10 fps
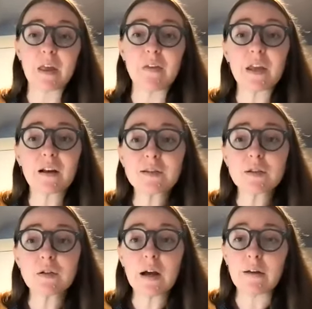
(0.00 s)
And they
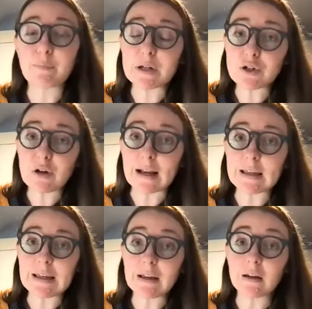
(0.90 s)
also have been
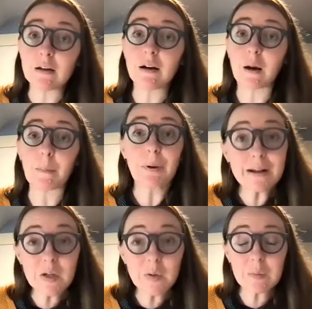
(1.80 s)
tracking um,
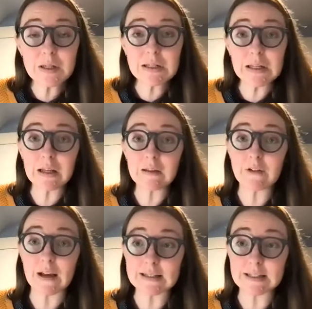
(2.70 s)
pregnant women getting
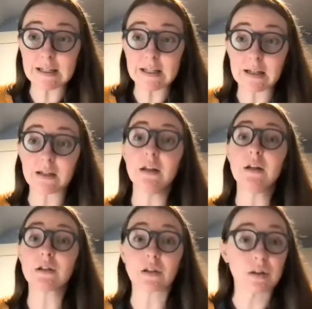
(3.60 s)
vaccinated
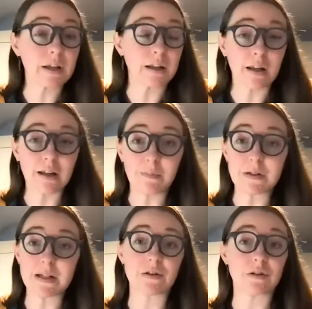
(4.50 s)
to look at any
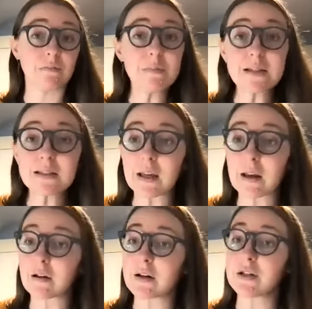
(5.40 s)
potential
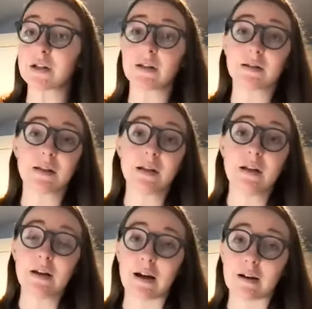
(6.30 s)
miscarriages,
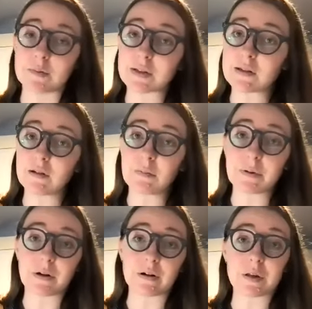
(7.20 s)
um,
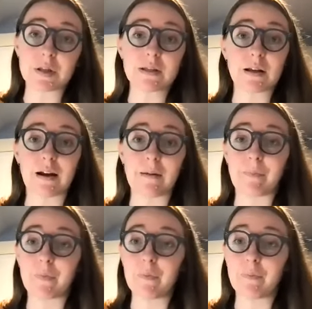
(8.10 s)
stillbirths, um,